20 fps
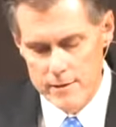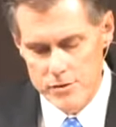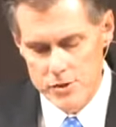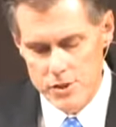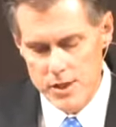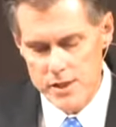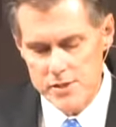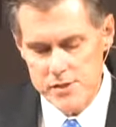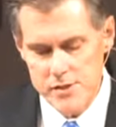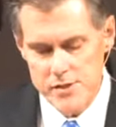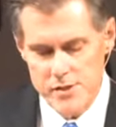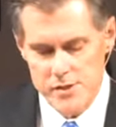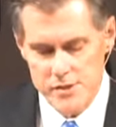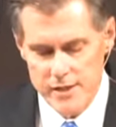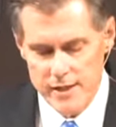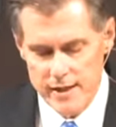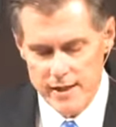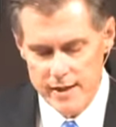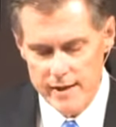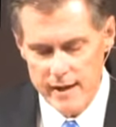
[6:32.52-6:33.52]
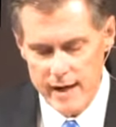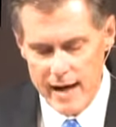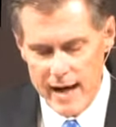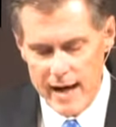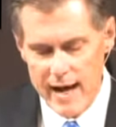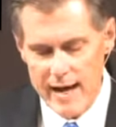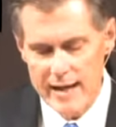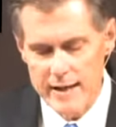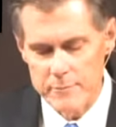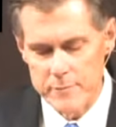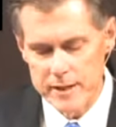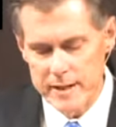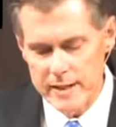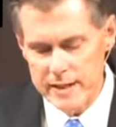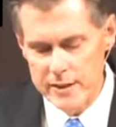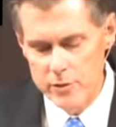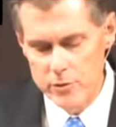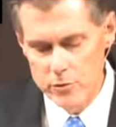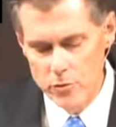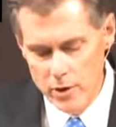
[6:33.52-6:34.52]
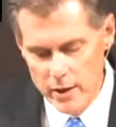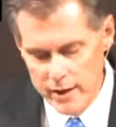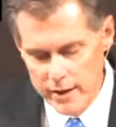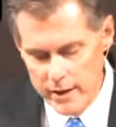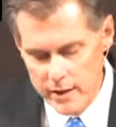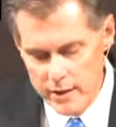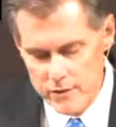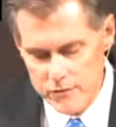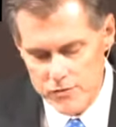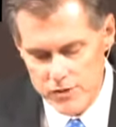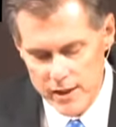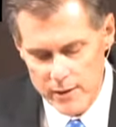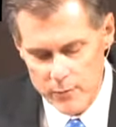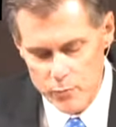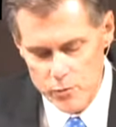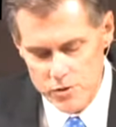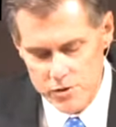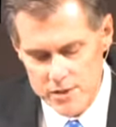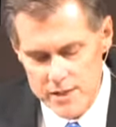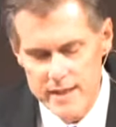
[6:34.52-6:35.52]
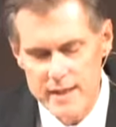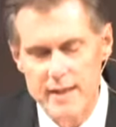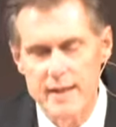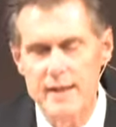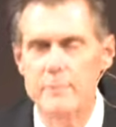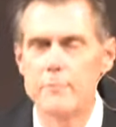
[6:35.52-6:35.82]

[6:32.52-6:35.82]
Jesus said, I am he who lives and was dead,